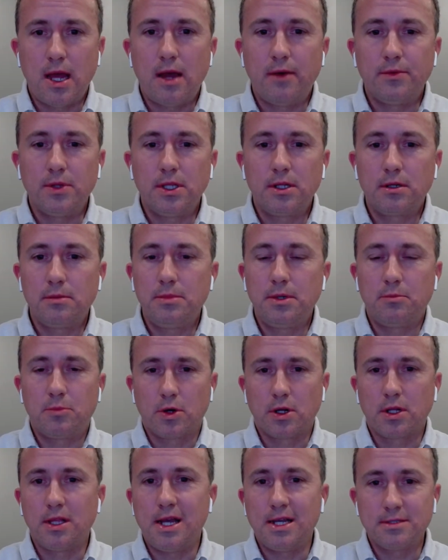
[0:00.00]
have a little bit
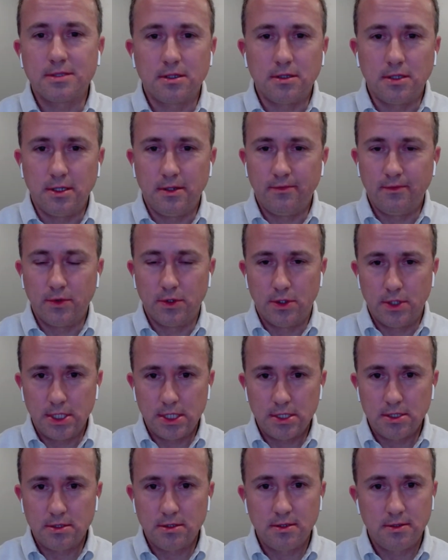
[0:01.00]
more classical
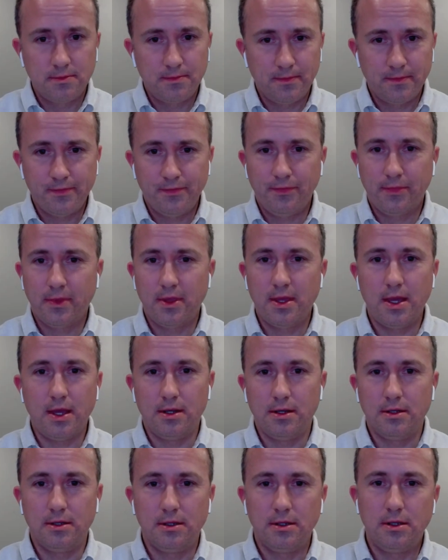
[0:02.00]
influence.
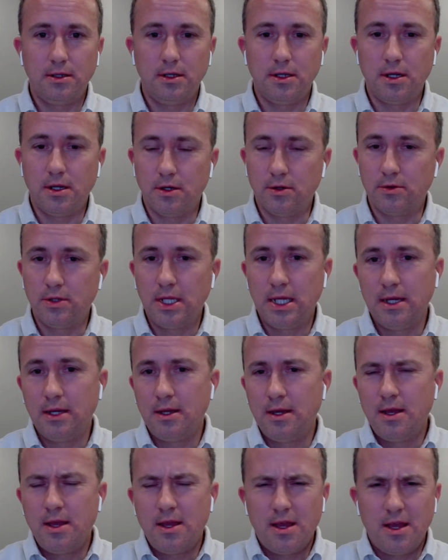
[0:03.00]
And
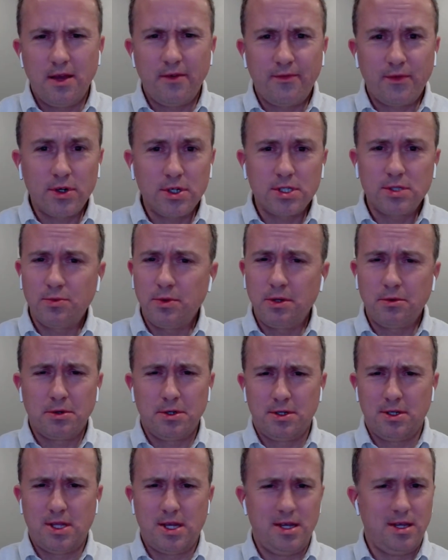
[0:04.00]
at first we
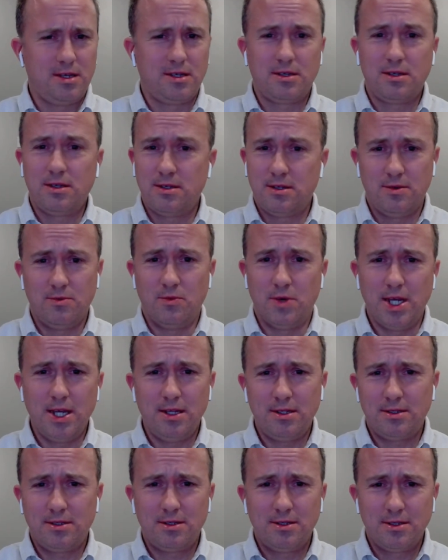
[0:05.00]
were like, what?